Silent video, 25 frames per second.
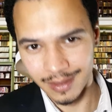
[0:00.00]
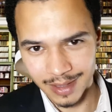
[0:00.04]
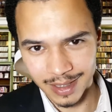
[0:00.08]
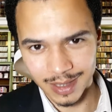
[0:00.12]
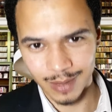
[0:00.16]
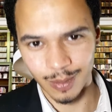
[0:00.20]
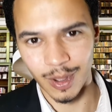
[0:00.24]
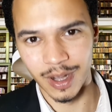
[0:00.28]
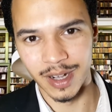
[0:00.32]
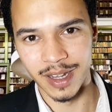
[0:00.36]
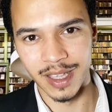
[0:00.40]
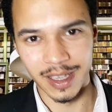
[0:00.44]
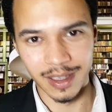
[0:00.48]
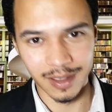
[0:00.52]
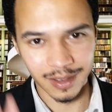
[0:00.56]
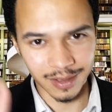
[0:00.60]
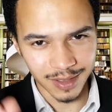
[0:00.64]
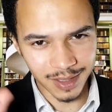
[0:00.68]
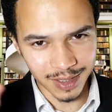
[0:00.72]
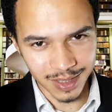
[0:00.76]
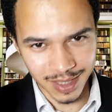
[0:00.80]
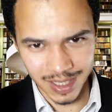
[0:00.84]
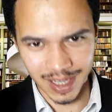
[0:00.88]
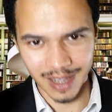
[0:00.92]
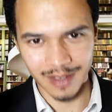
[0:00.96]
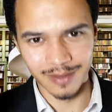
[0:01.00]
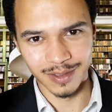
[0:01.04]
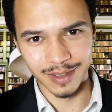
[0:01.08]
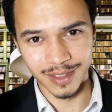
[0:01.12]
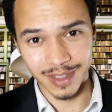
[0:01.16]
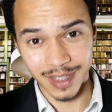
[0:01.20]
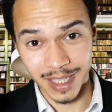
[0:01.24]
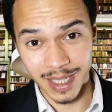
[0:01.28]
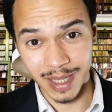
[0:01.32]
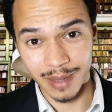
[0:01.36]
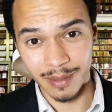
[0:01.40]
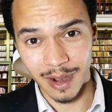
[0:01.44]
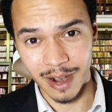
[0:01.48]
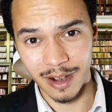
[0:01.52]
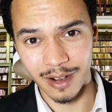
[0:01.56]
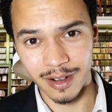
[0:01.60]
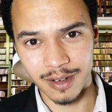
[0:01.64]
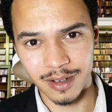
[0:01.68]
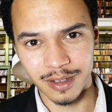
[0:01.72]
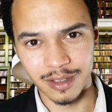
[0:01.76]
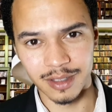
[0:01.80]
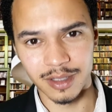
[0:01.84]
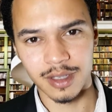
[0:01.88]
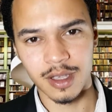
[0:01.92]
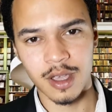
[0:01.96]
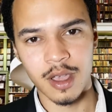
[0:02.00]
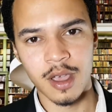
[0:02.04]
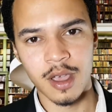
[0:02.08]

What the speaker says: this is when he discovered the Americas.